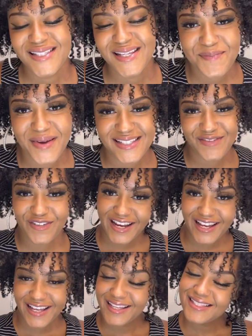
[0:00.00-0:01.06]
up, best
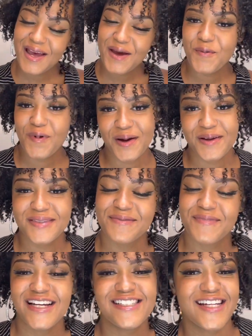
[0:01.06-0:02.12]
friends, and welcome to
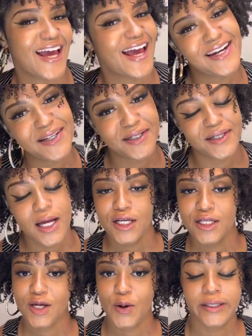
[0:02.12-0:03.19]
my channel.
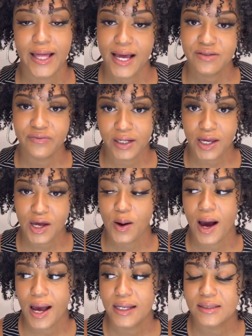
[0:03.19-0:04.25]
So in the last video,
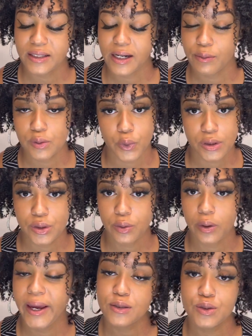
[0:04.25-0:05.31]
I said that I was going to do a
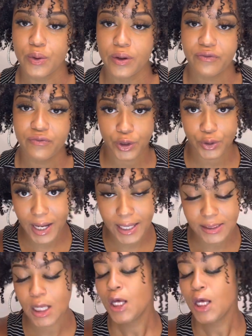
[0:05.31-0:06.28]
hair tutorial for you guys.